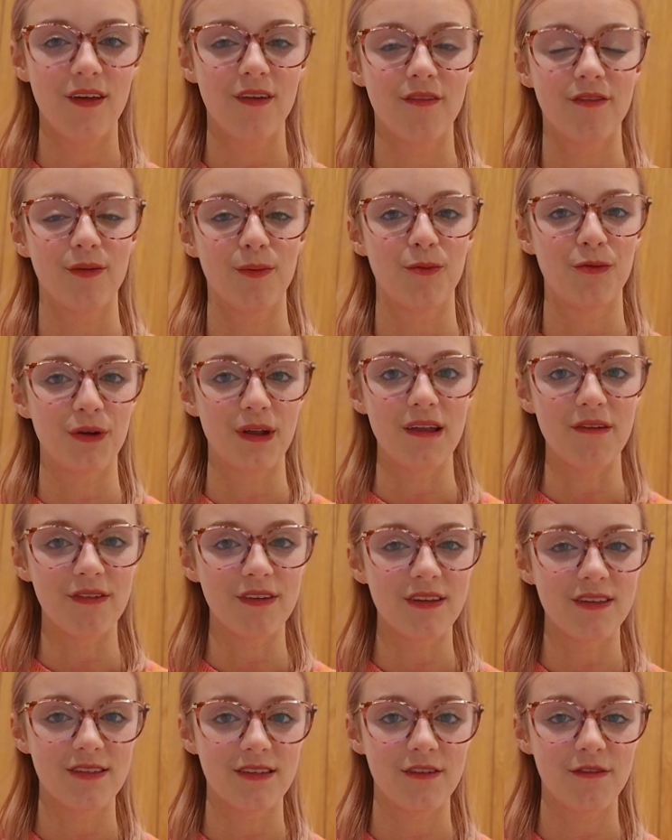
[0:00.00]
for
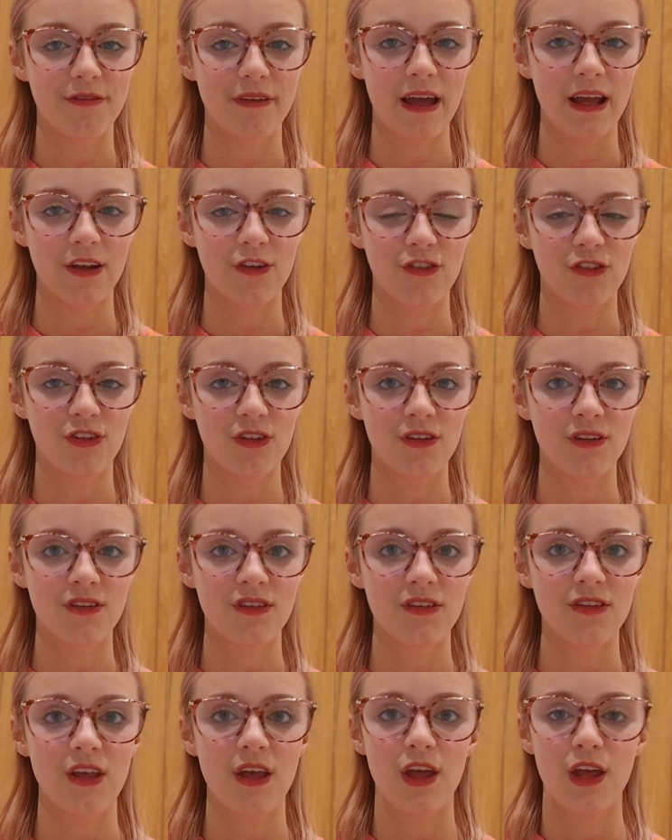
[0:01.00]
previous
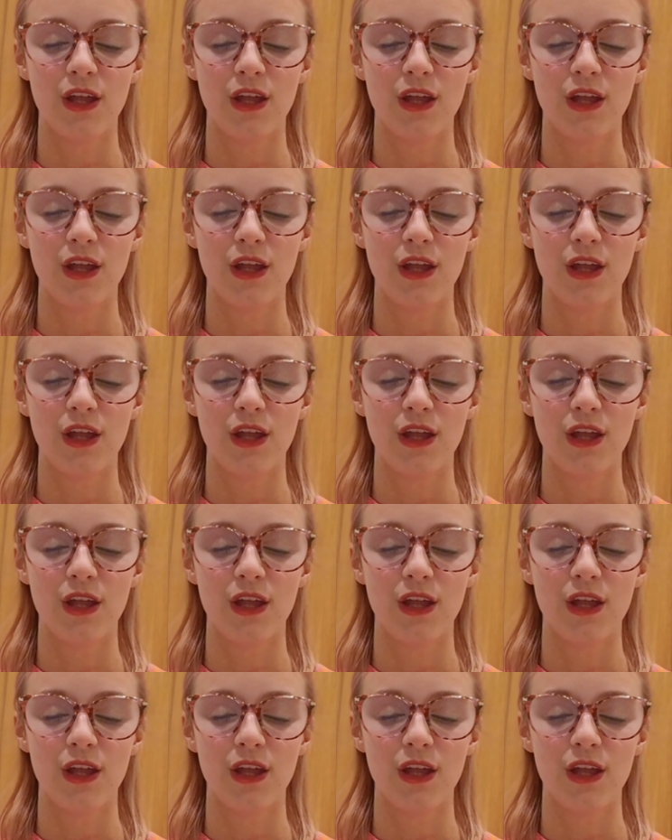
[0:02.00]
infections.